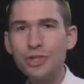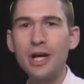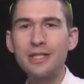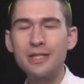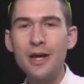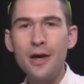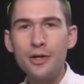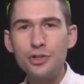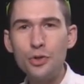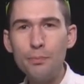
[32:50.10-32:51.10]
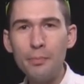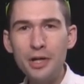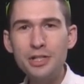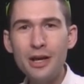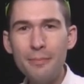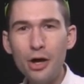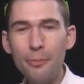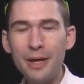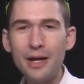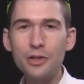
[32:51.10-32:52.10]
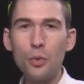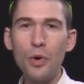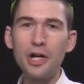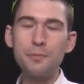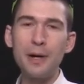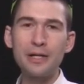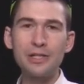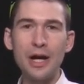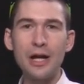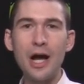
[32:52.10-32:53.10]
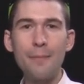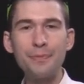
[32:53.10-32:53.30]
shots to mondaymailbag@thewatchbox.com,